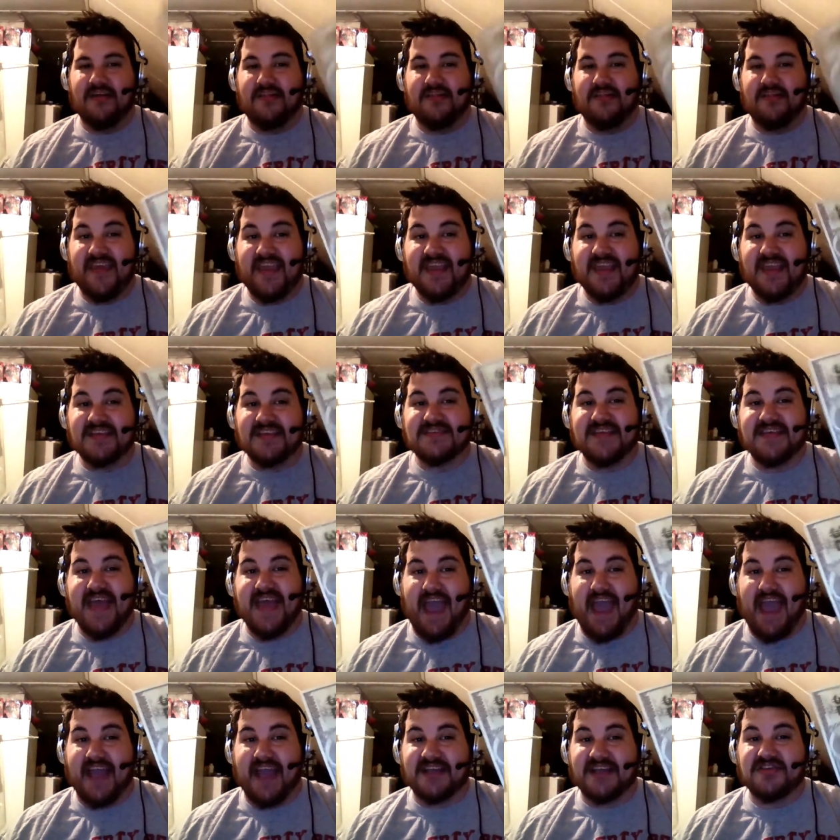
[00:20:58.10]
These
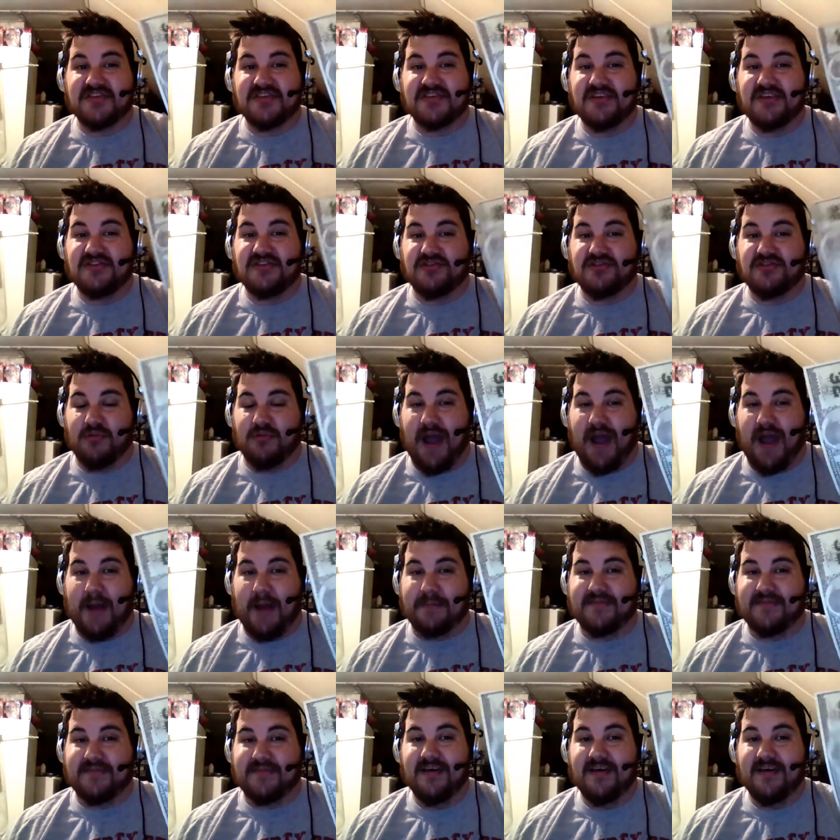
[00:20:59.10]
actually
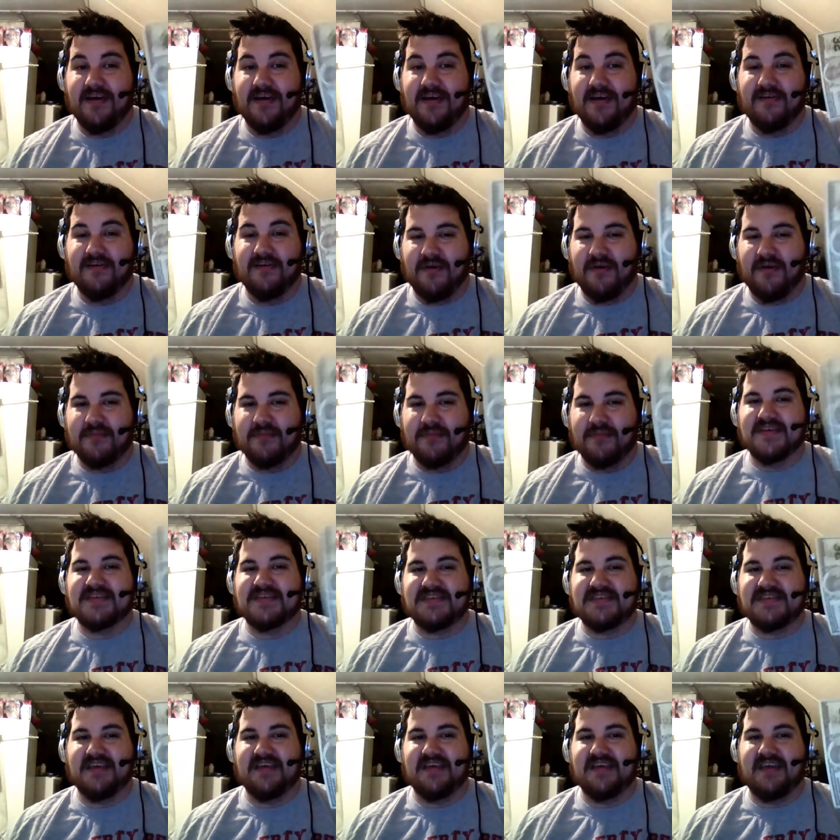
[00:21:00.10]
dropped from the
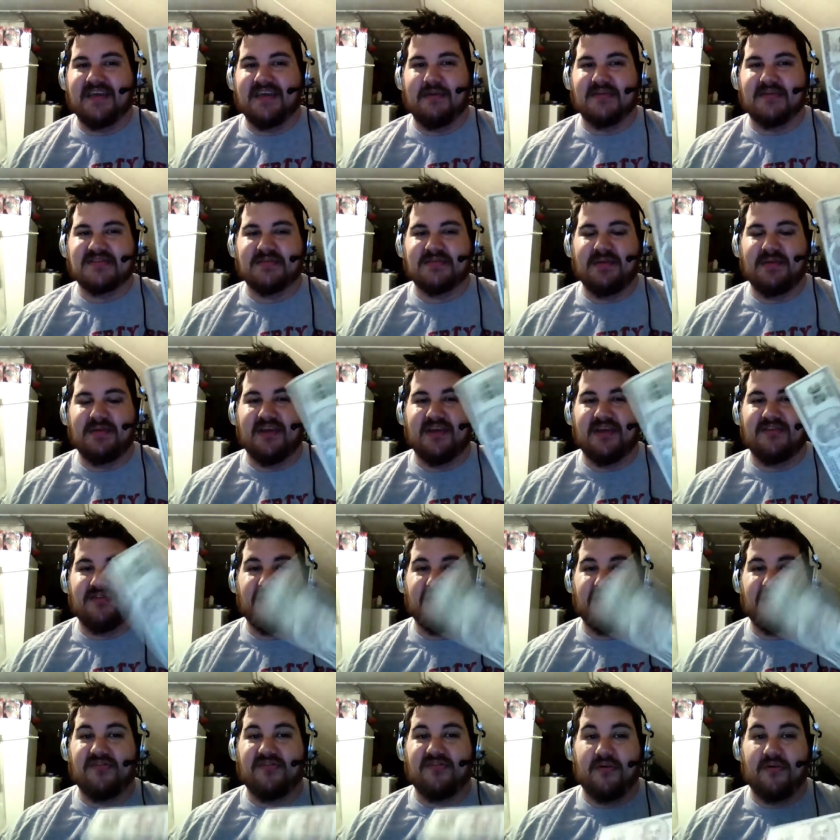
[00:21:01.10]
ceiling at WrestleMania
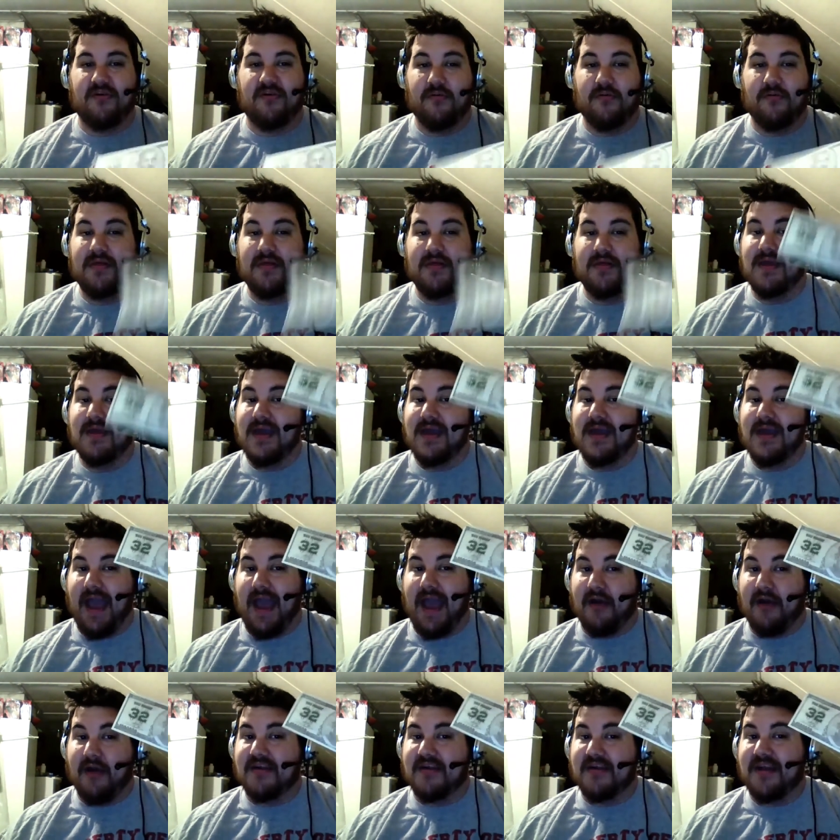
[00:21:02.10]
32.
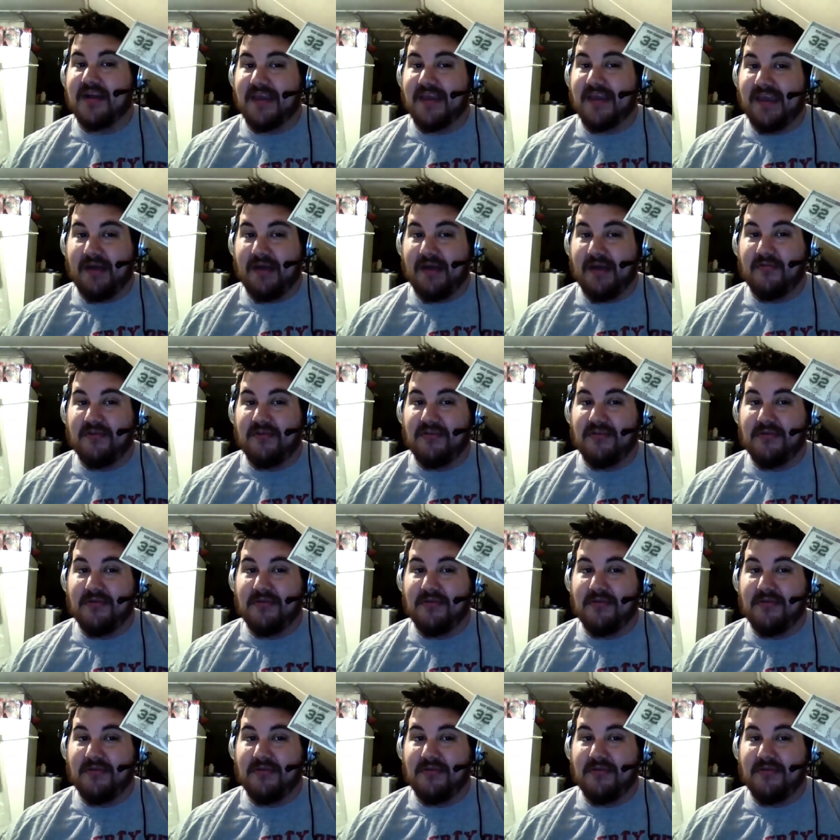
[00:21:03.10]
How did I get one, you